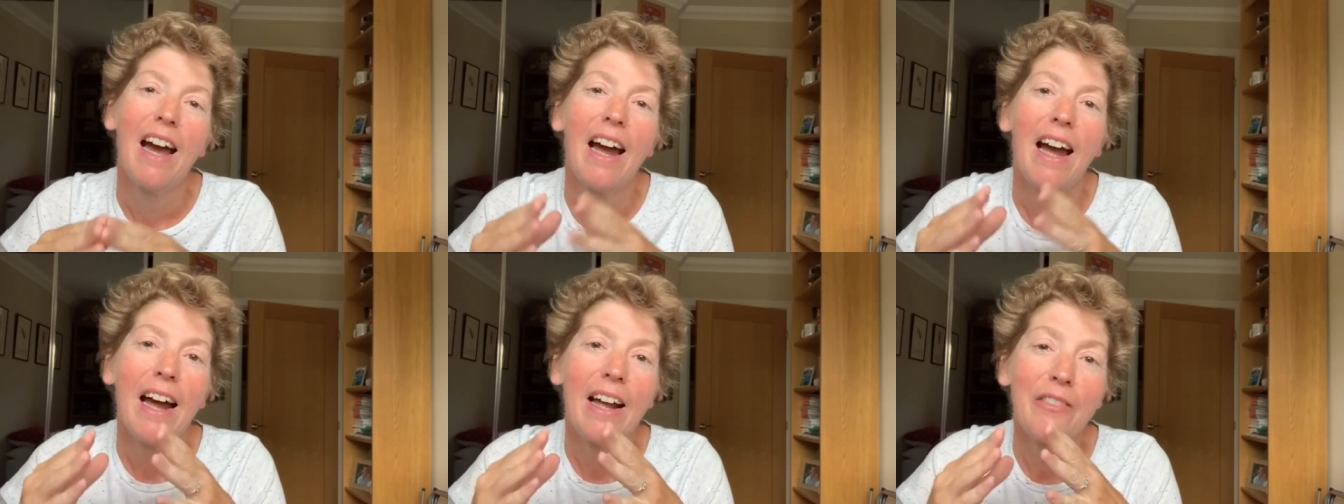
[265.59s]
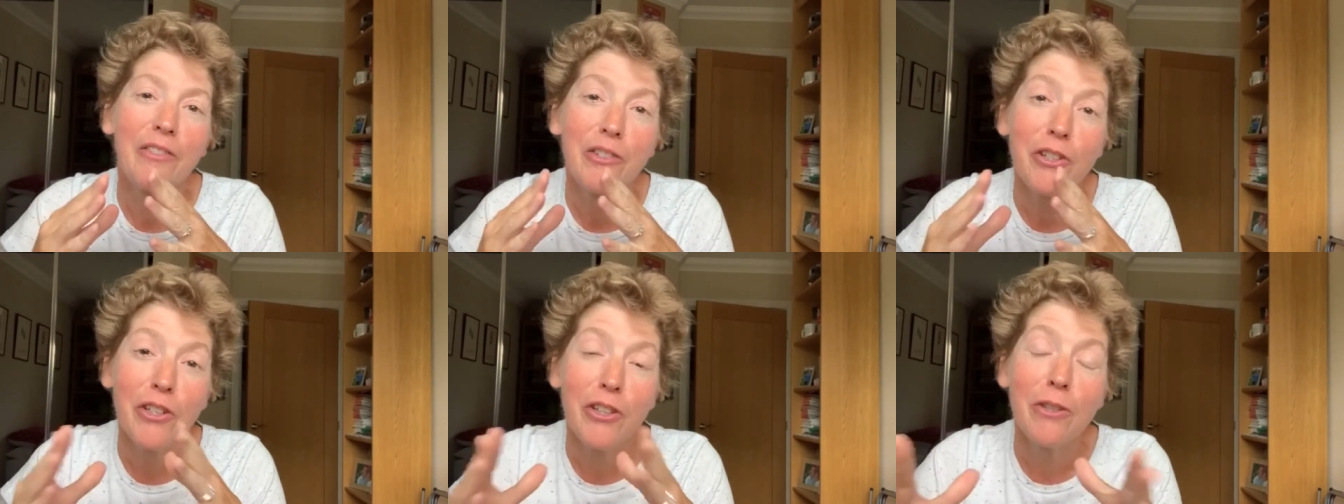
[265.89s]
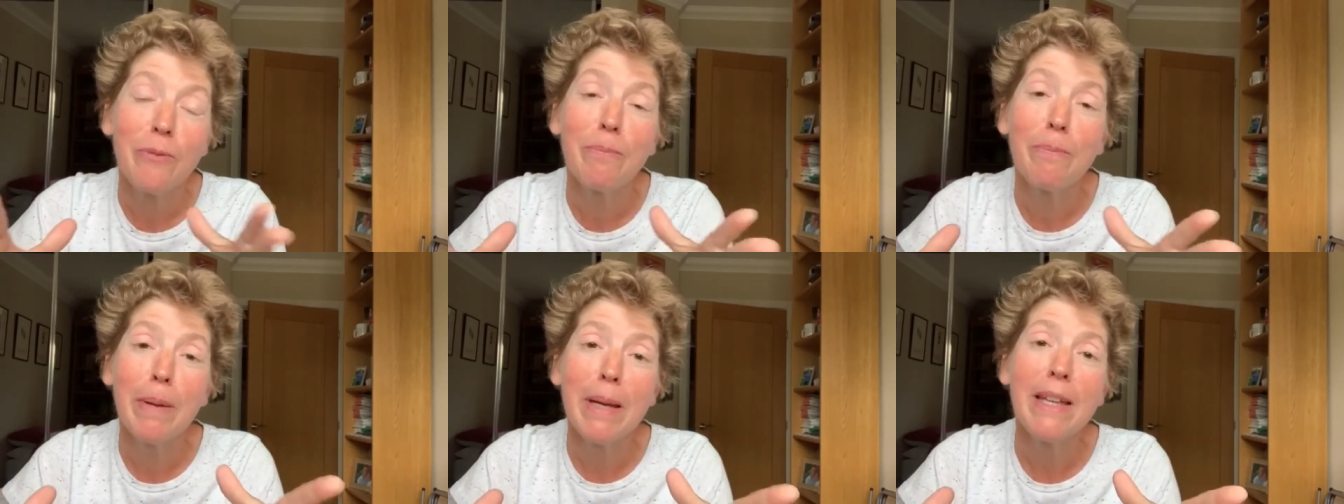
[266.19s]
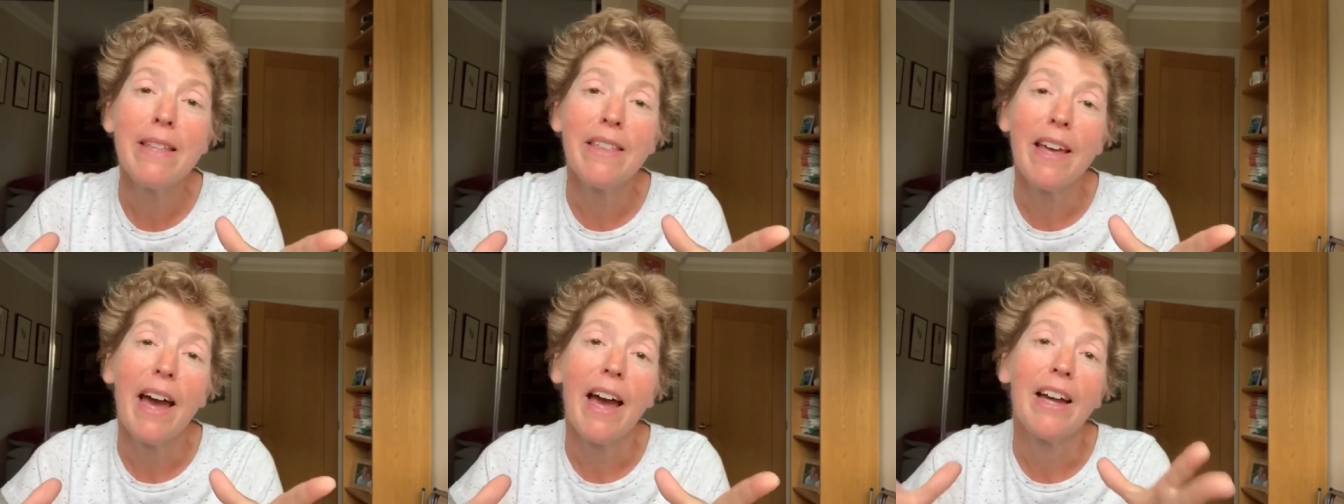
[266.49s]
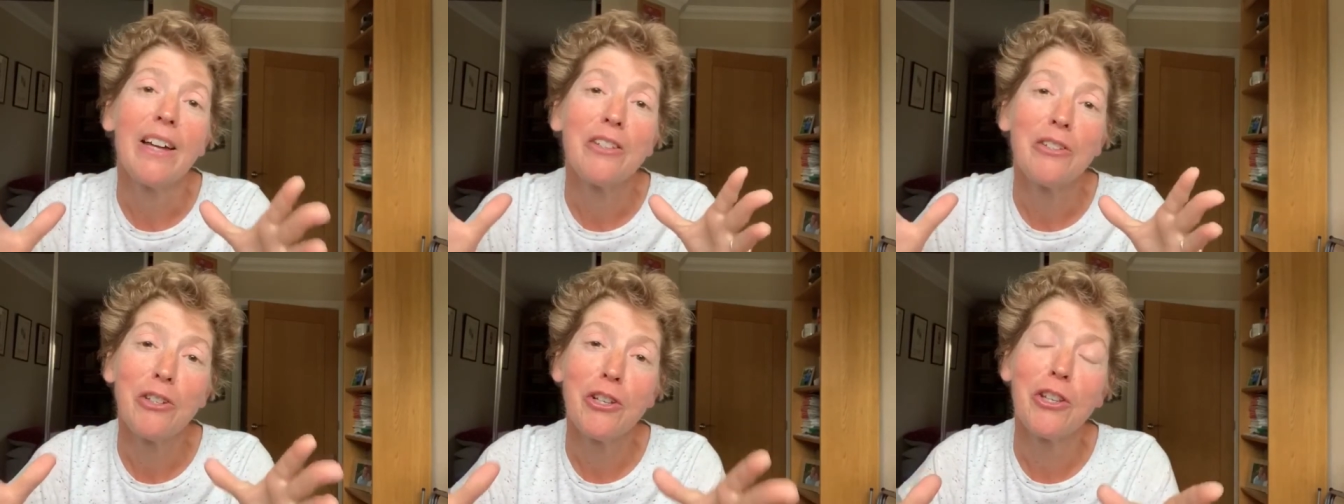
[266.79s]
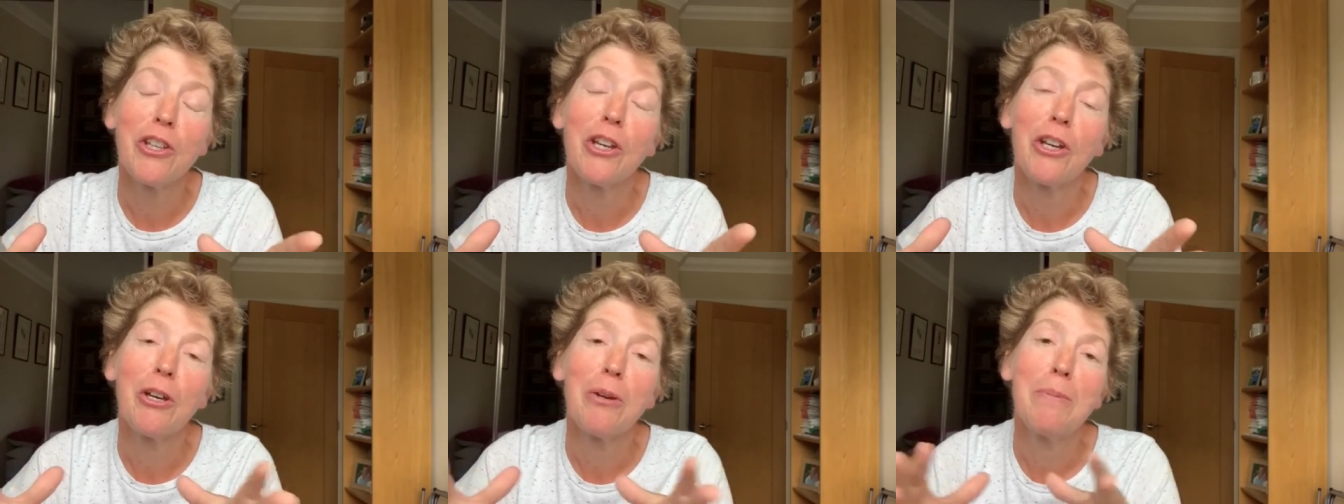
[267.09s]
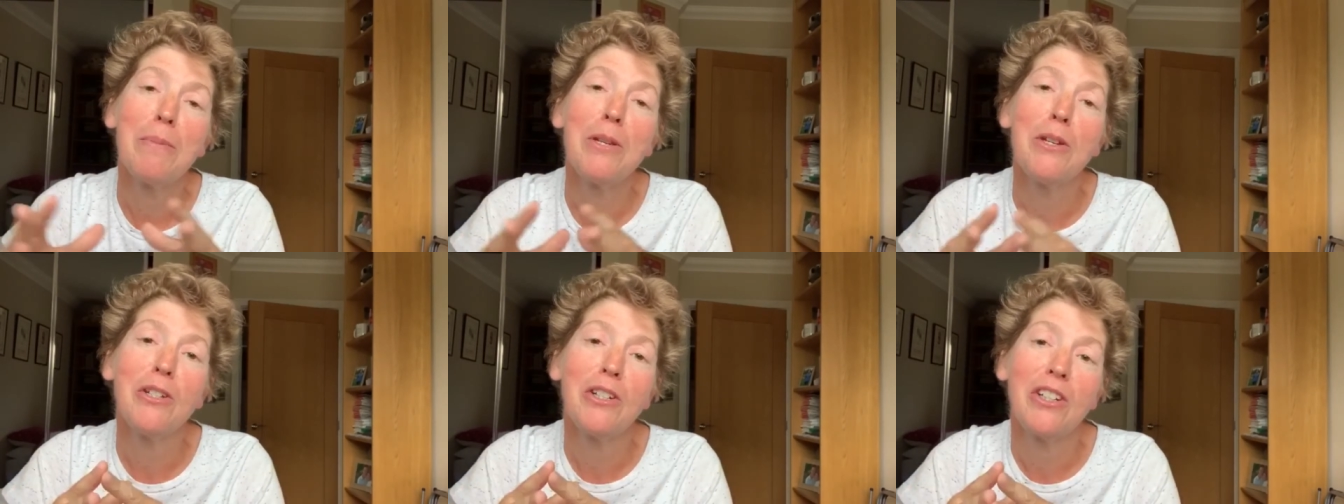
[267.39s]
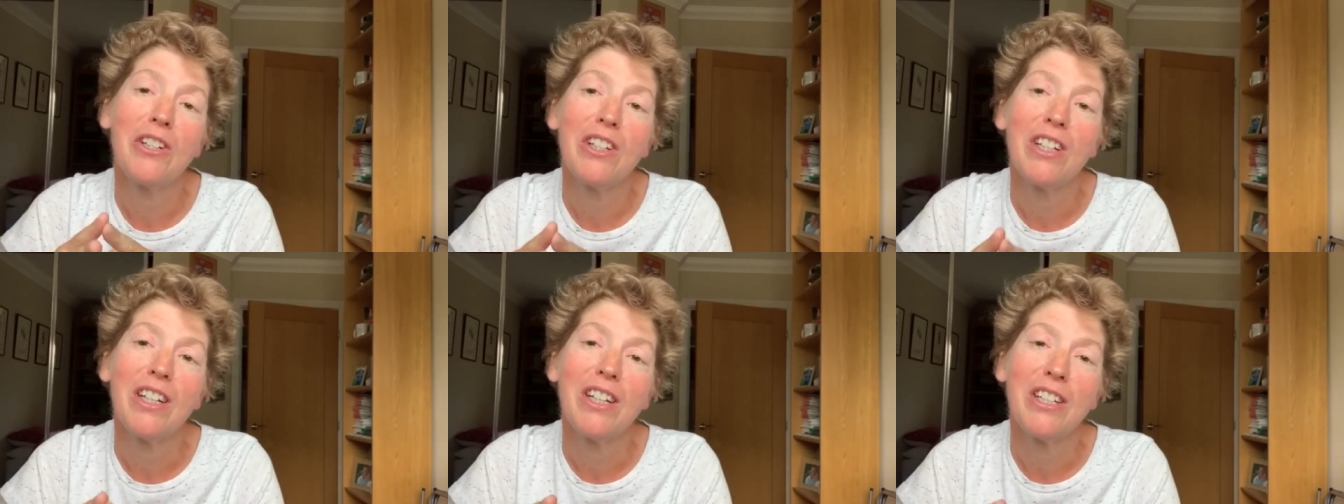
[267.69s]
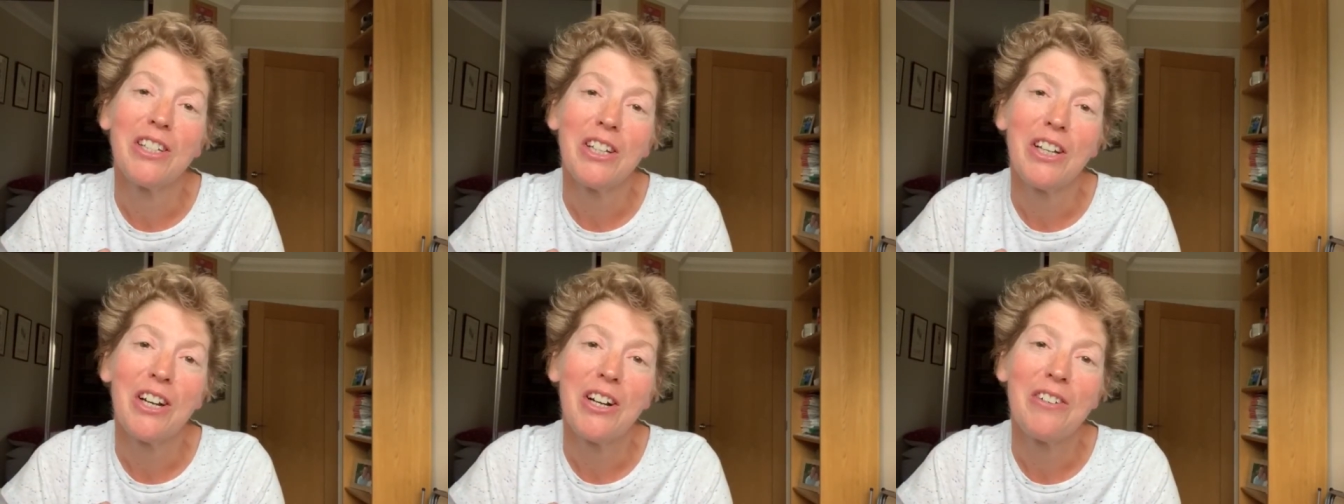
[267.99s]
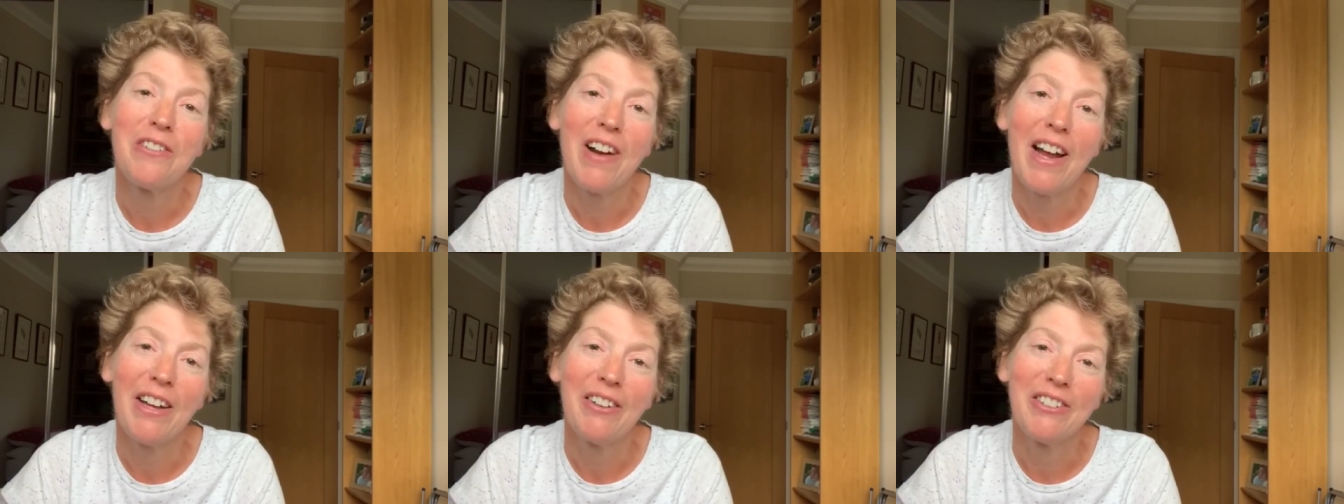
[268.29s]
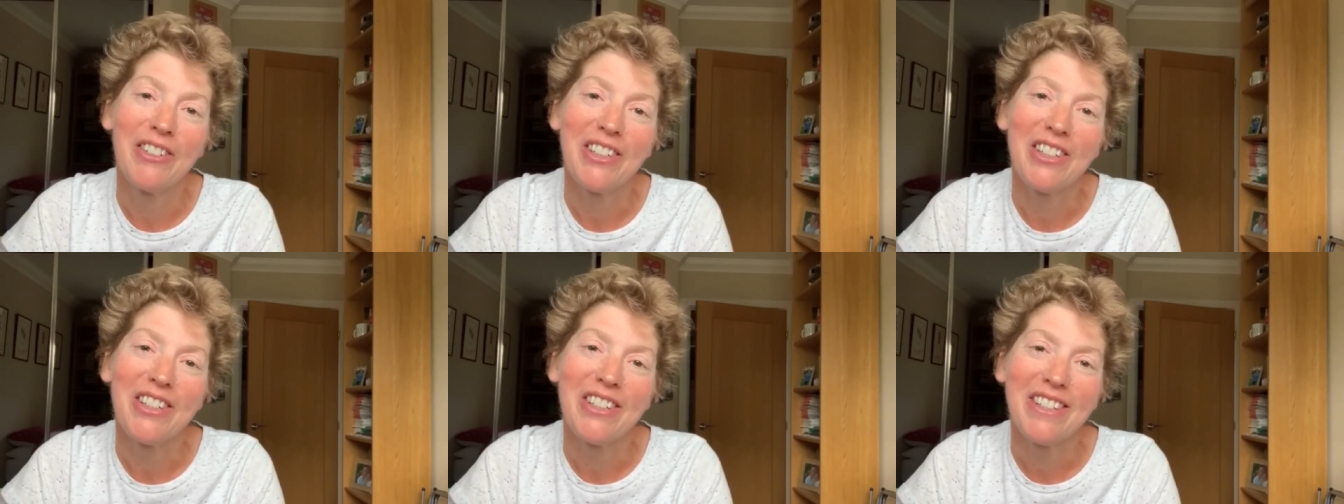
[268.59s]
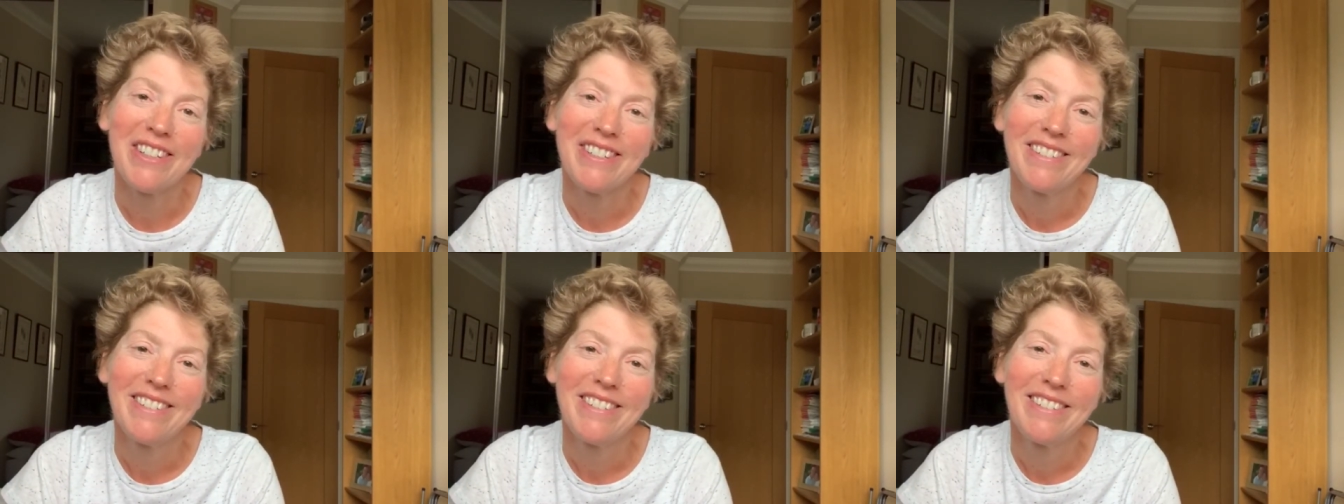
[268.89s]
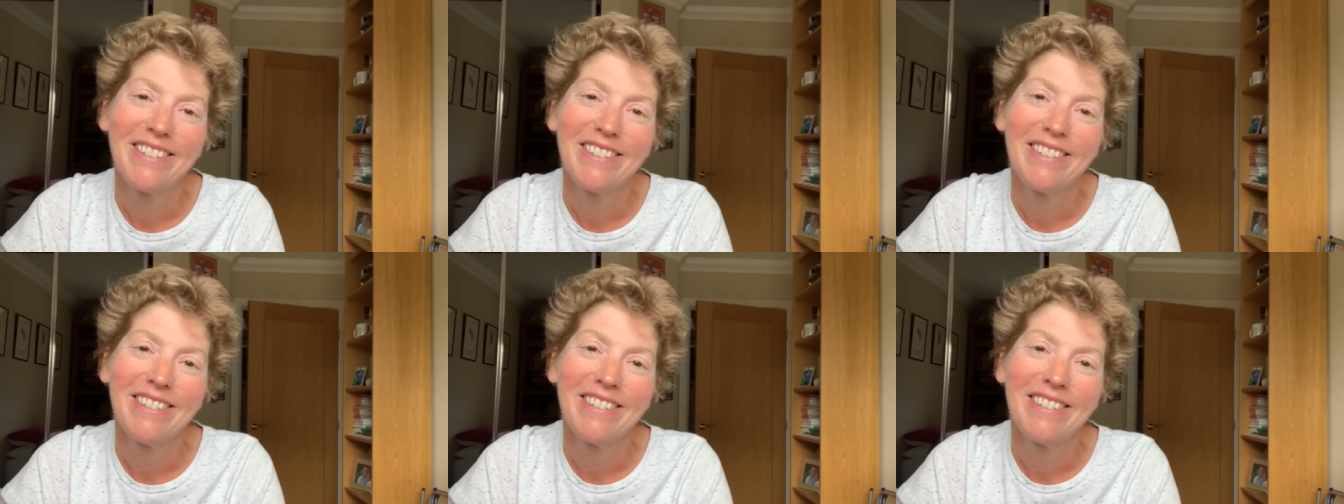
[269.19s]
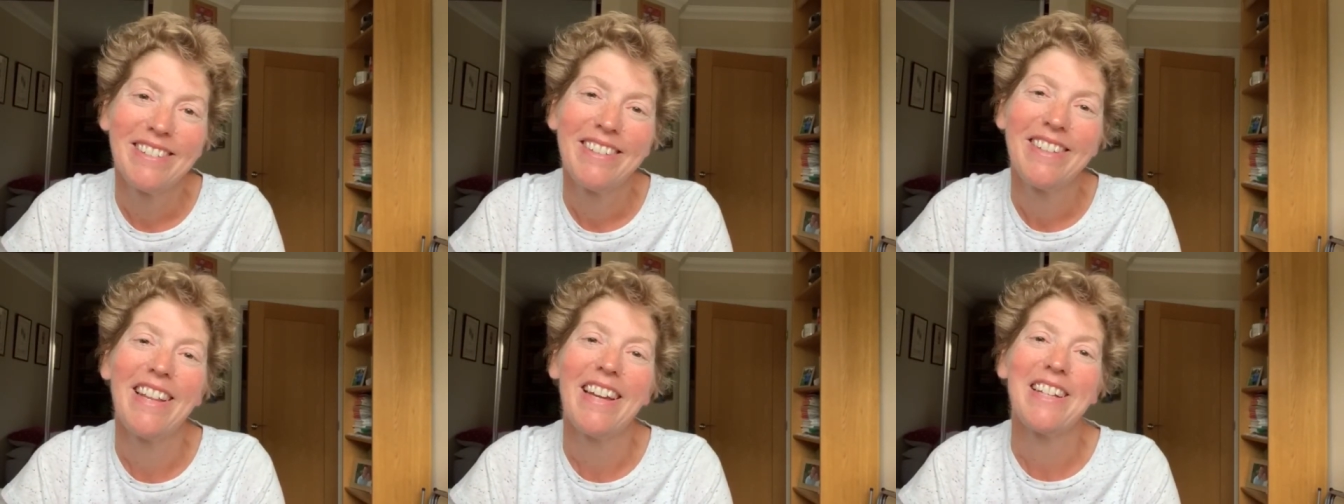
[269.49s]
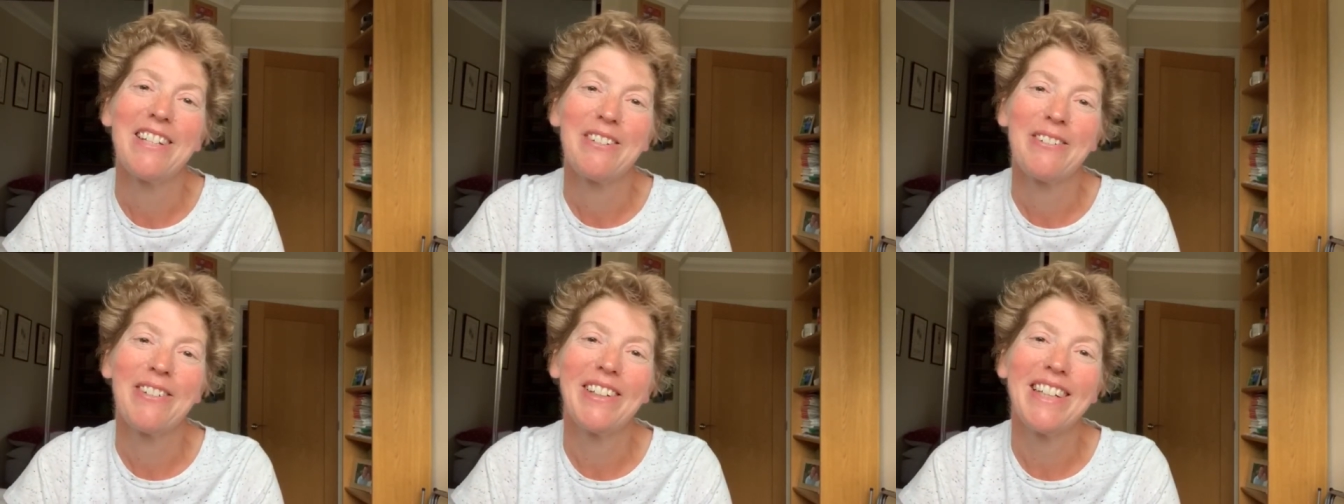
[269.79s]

and to be that to the communities around us. Thanks for